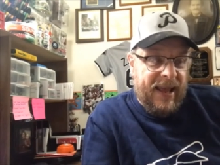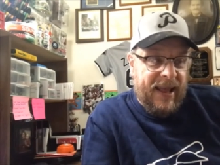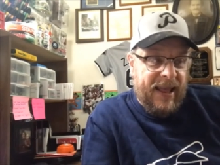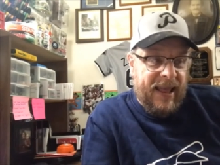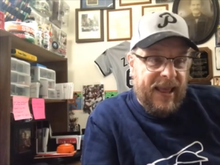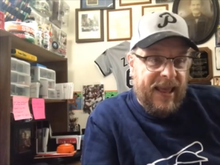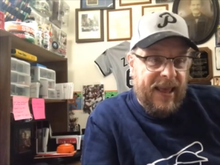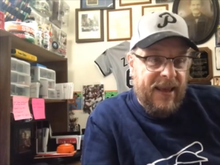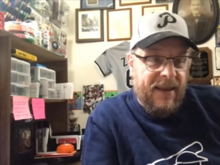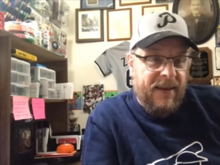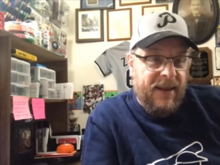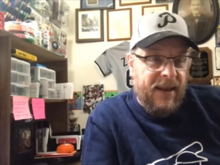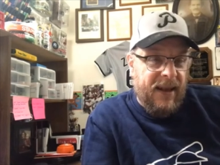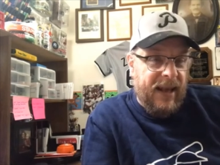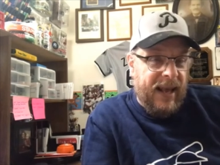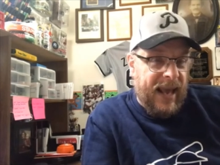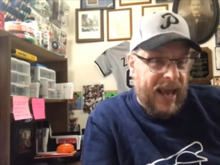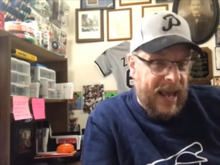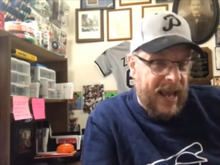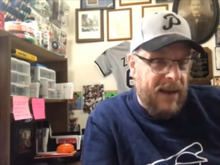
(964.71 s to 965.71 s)
he
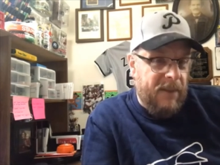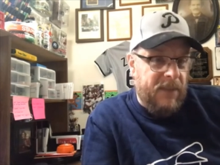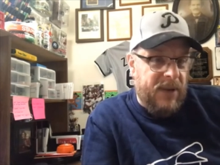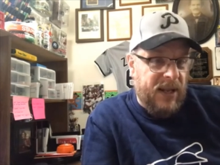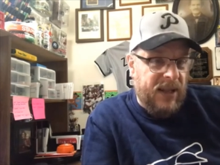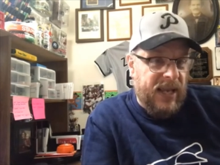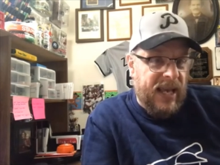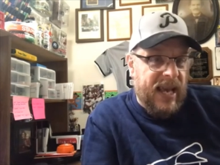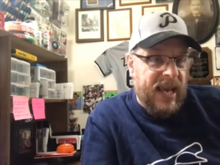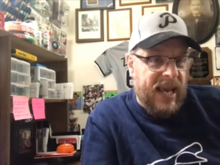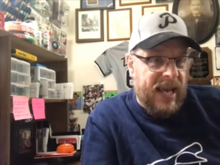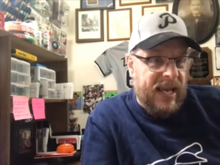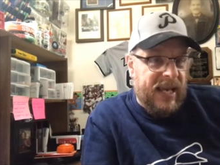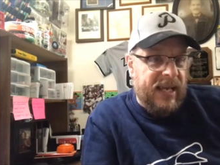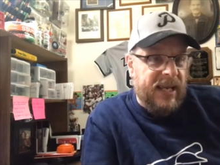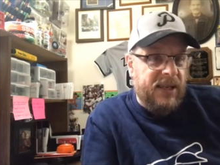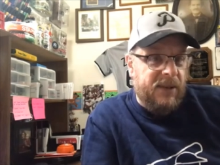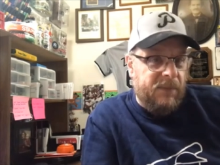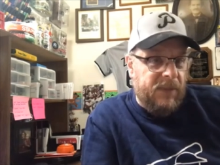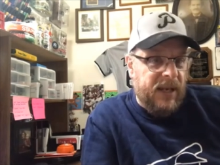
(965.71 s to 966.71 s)
came to the
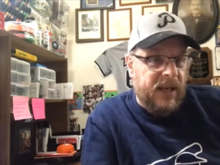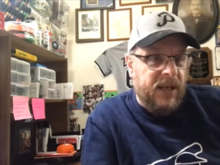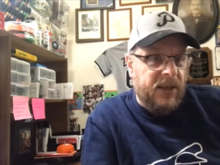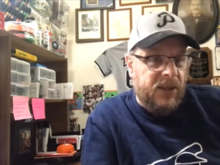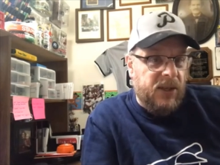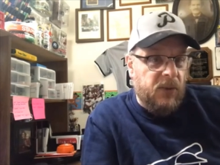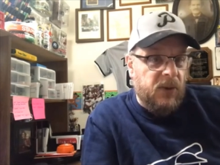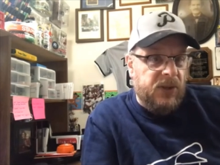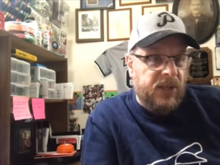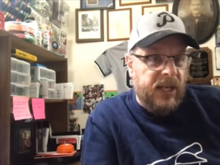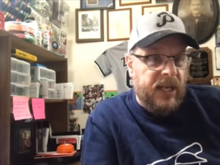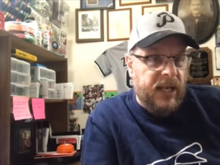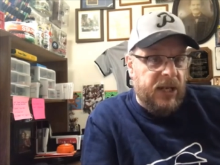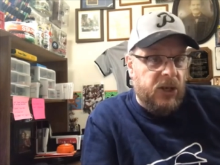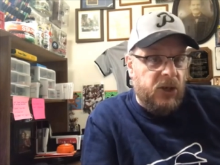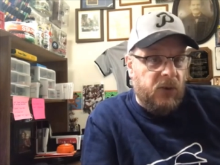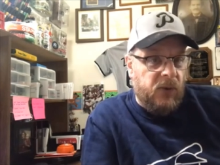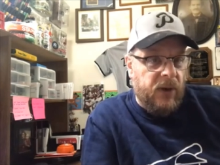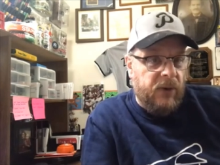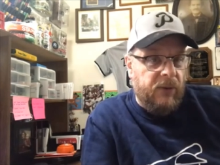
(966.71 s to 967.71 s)
Yankees because he was an
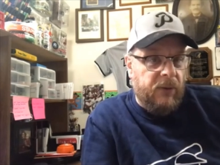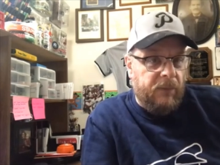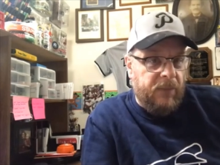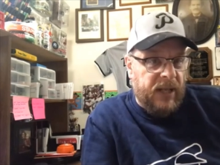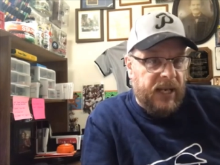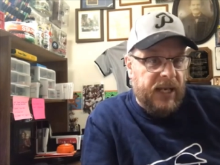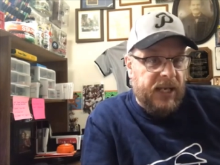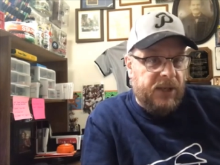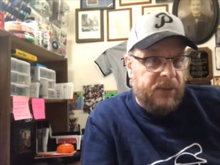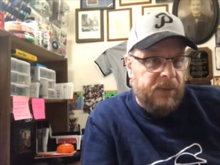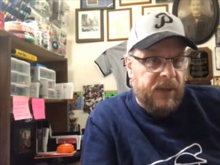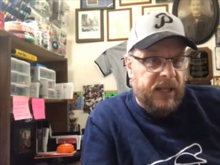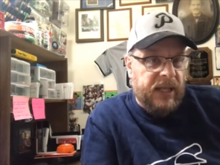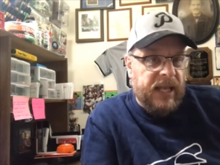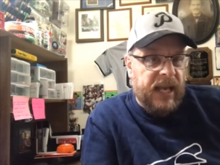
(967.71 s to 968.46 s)
injury replacement.